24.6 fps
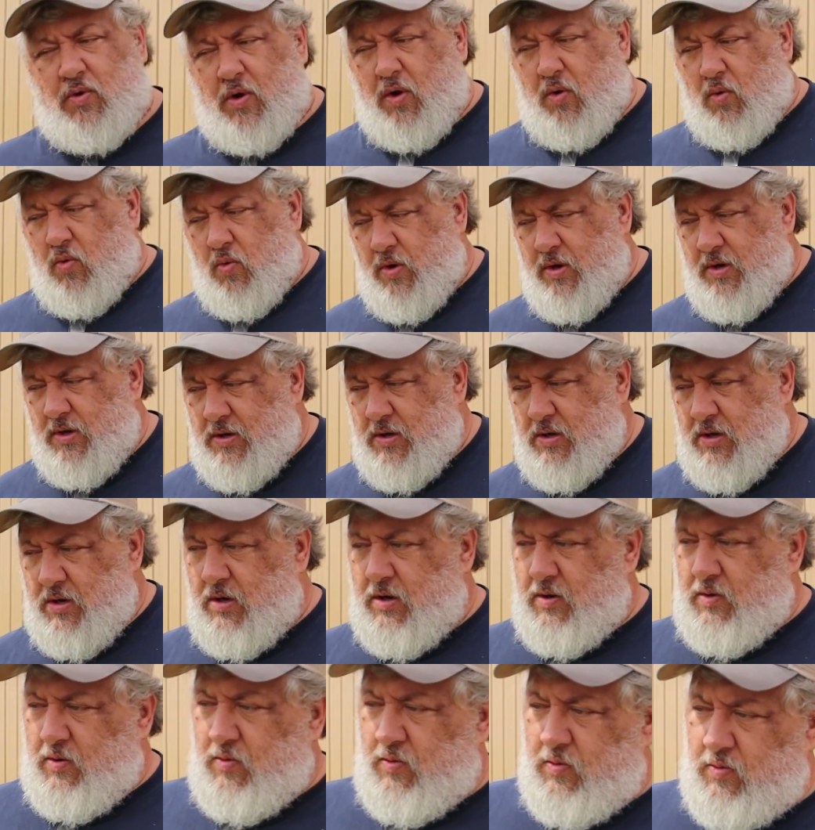growing,
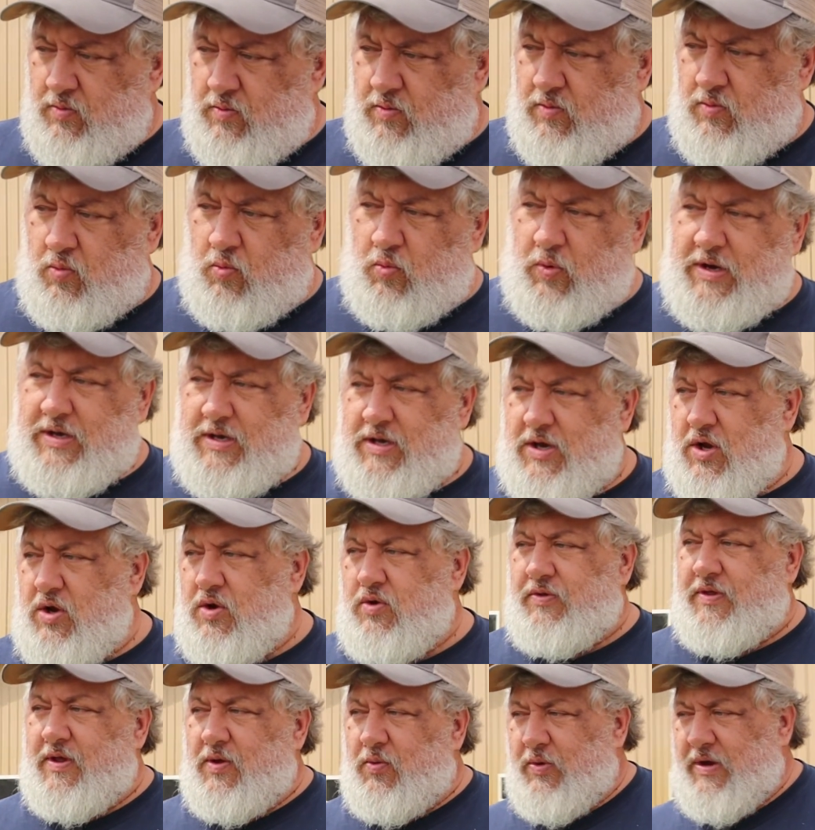we
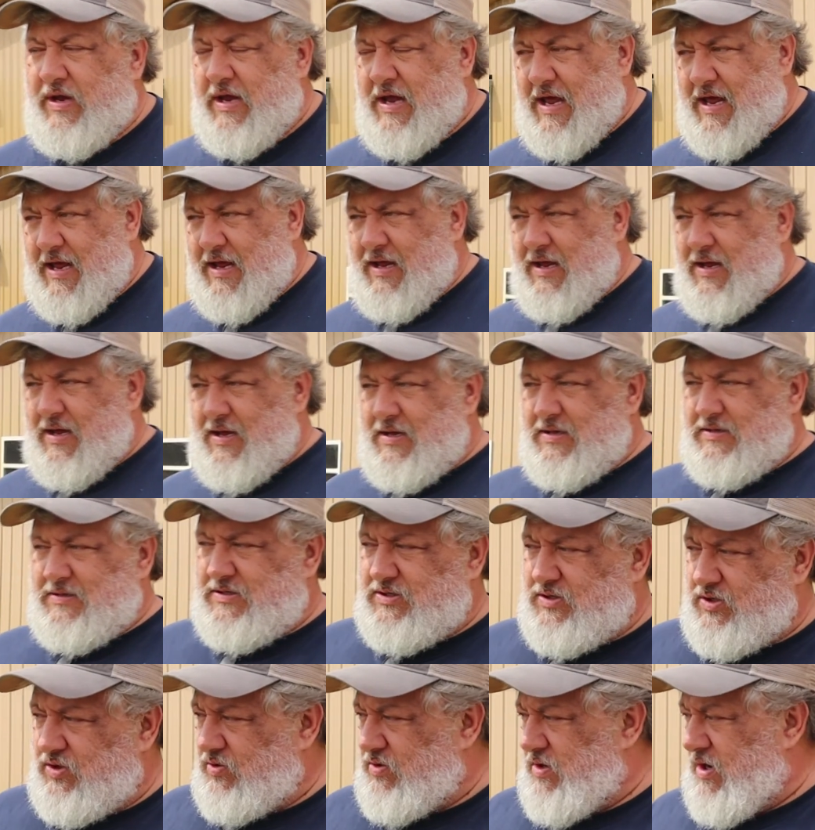knew that we had
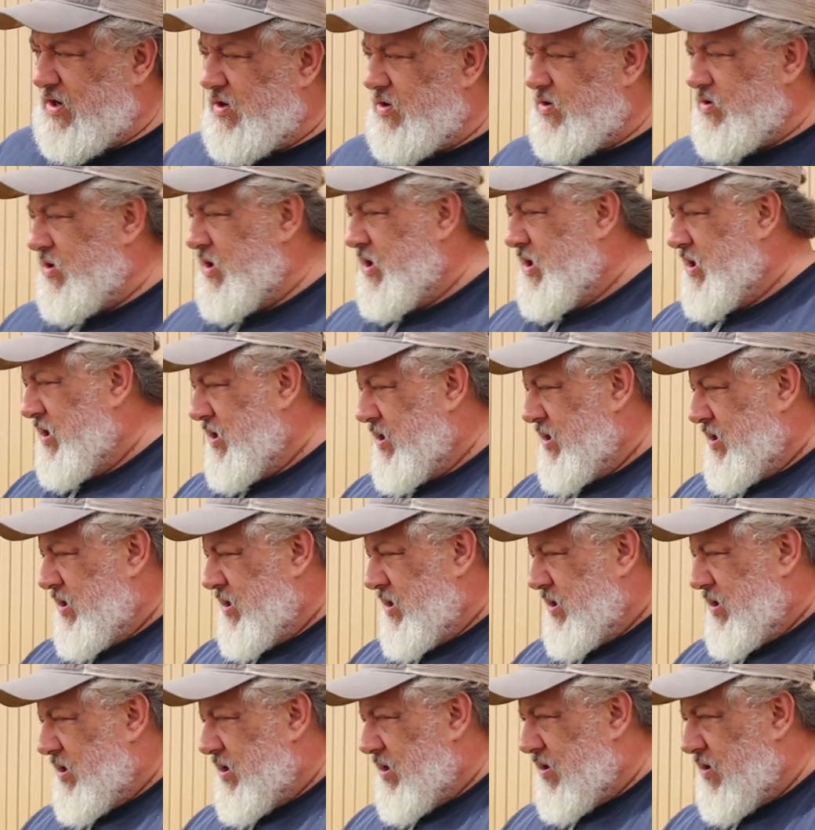to go
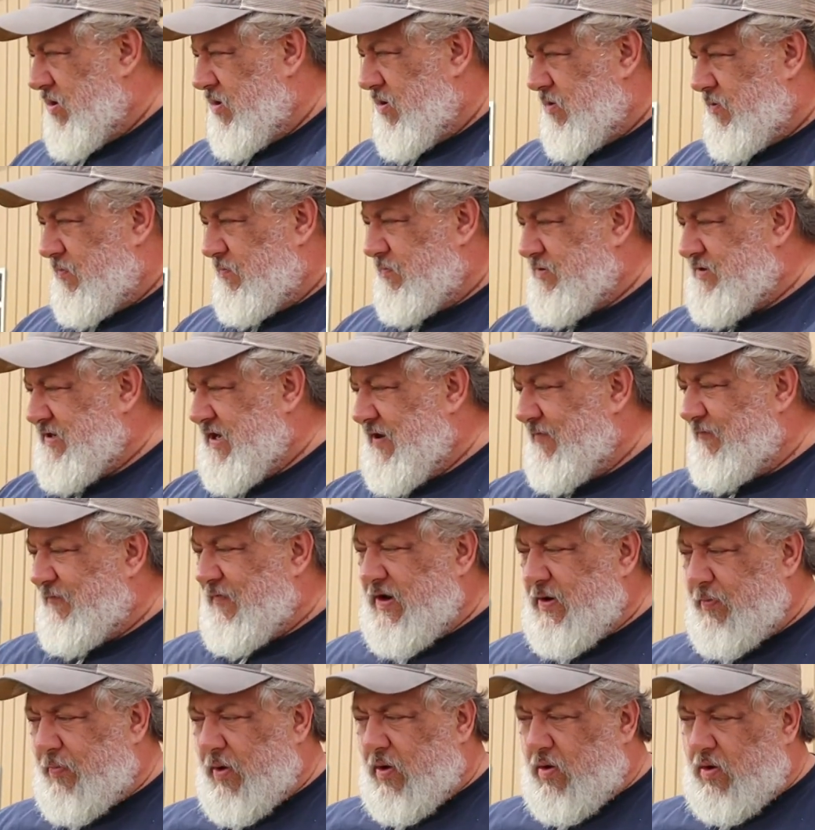um, 10
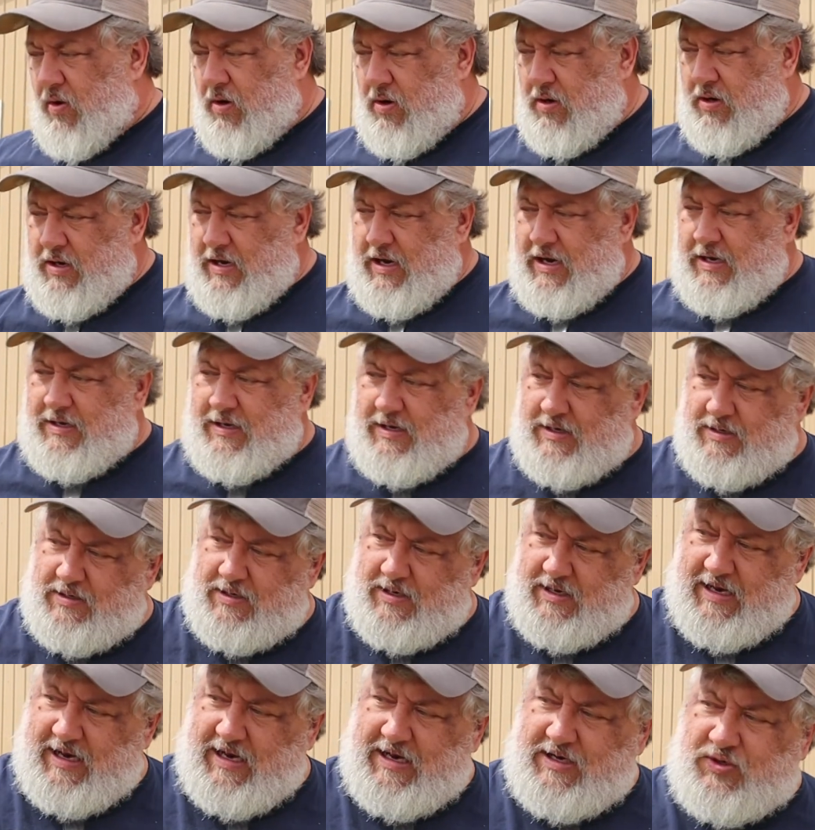feet apart, and
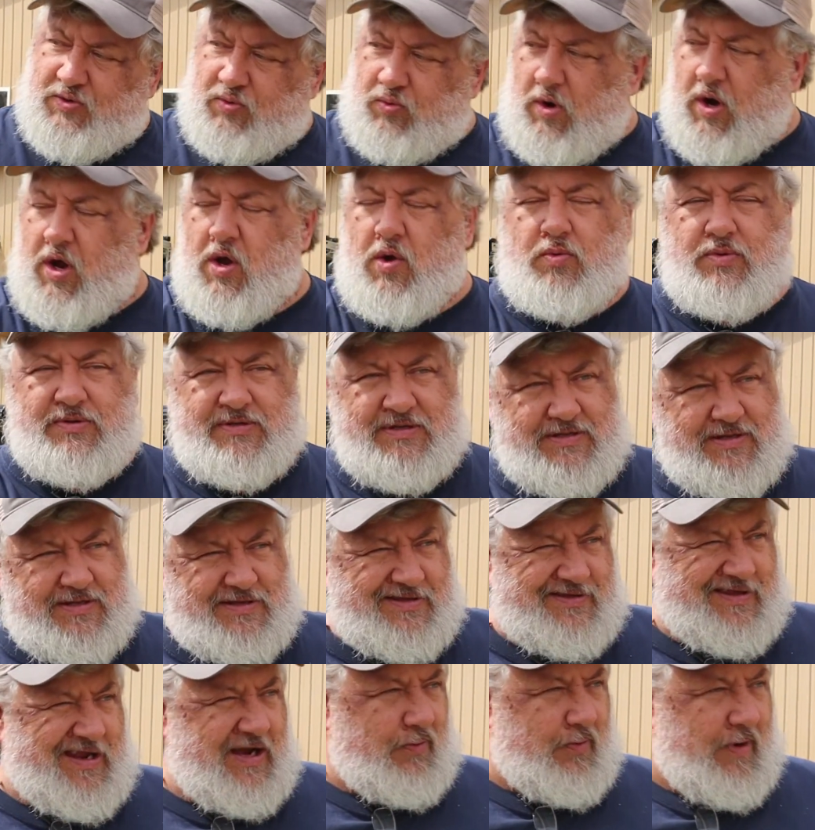then each row was
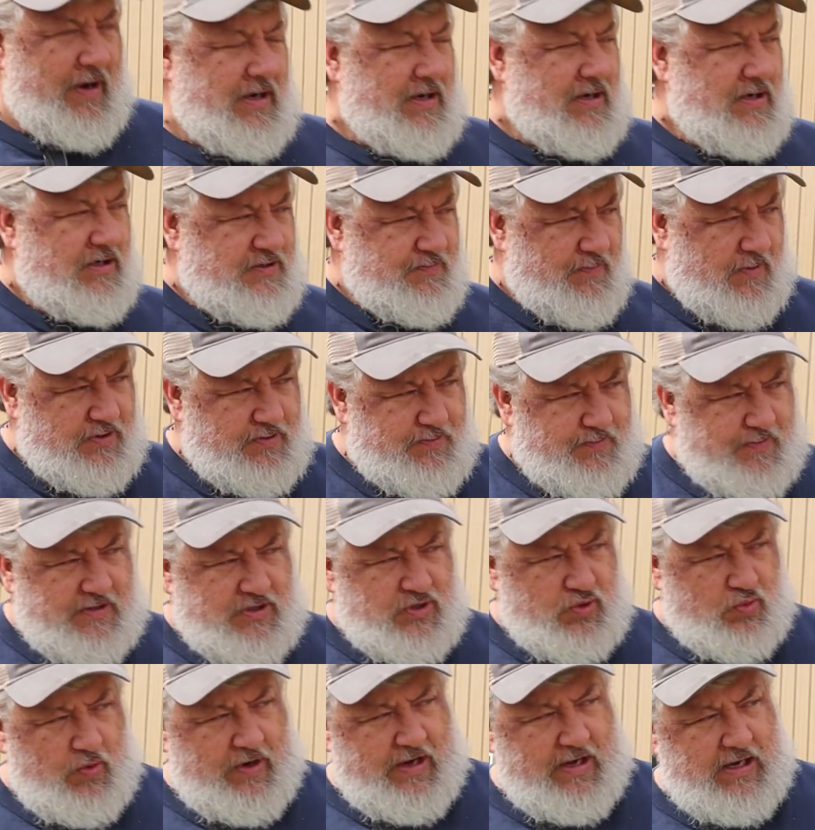theoretically supposed to be
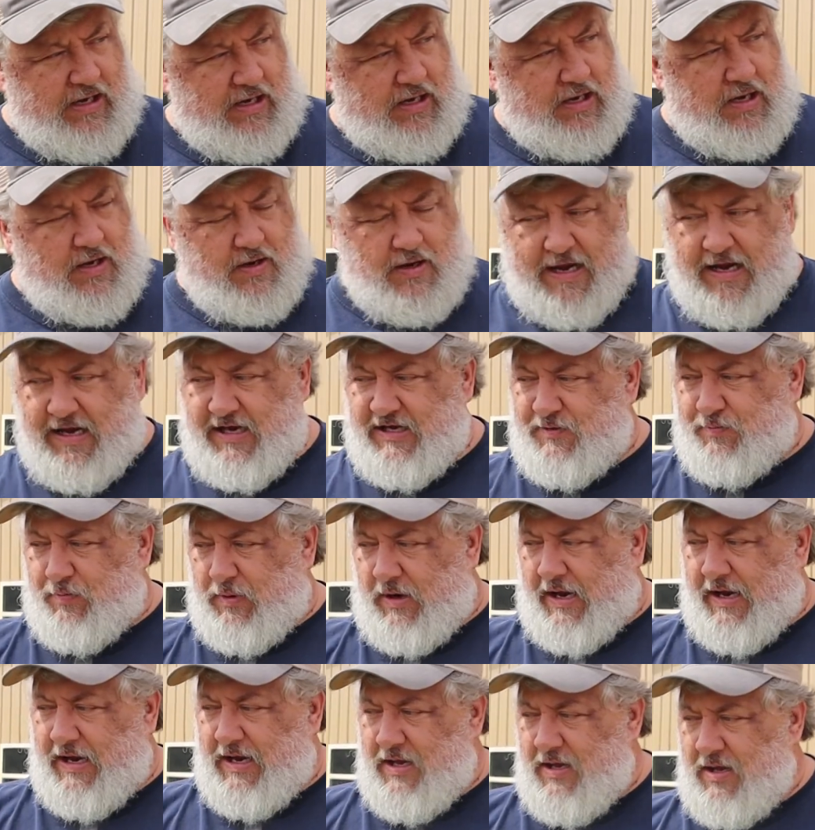20, each mm-hmm.
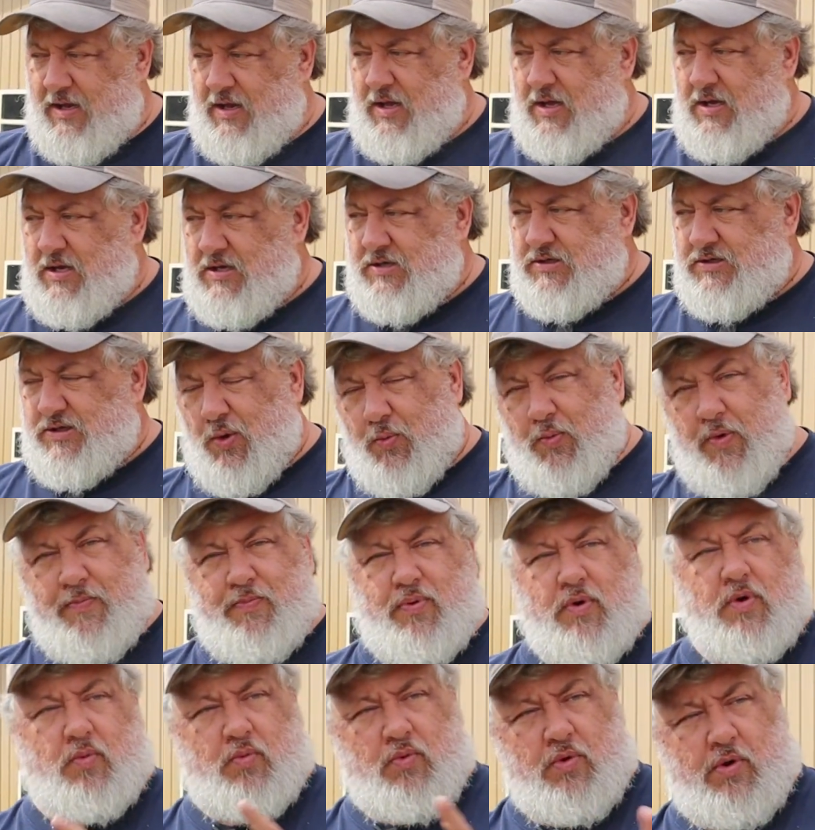plant. So we
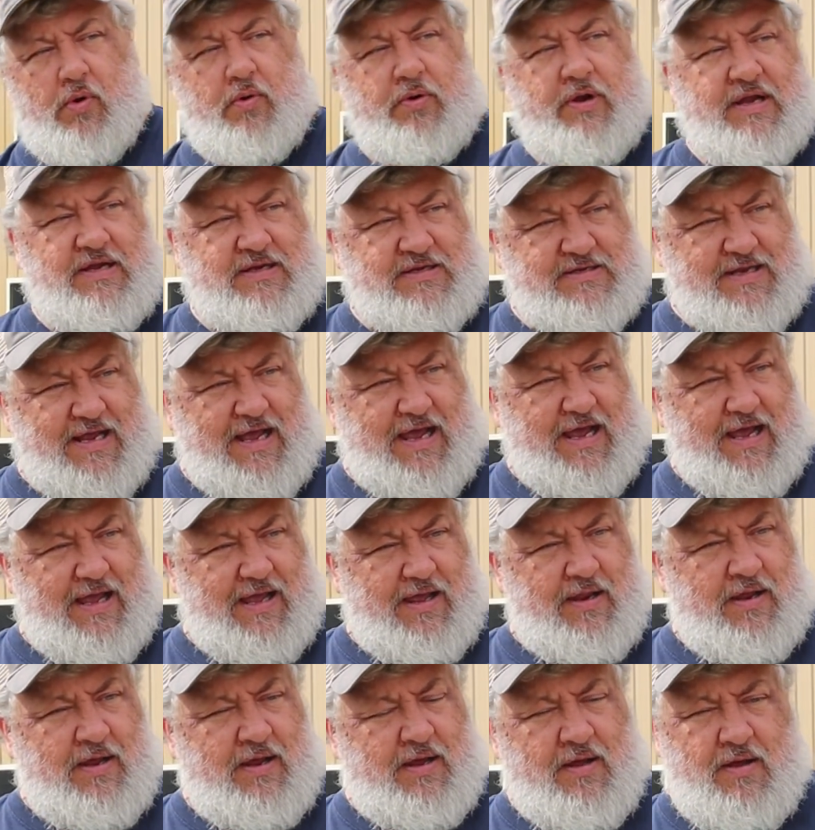put one on each
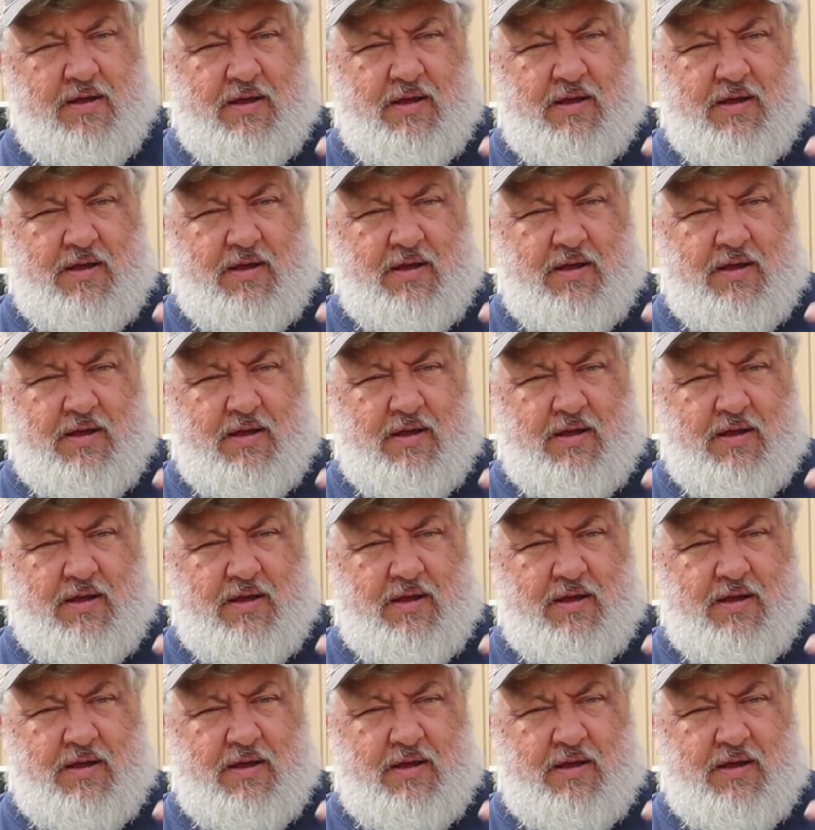side.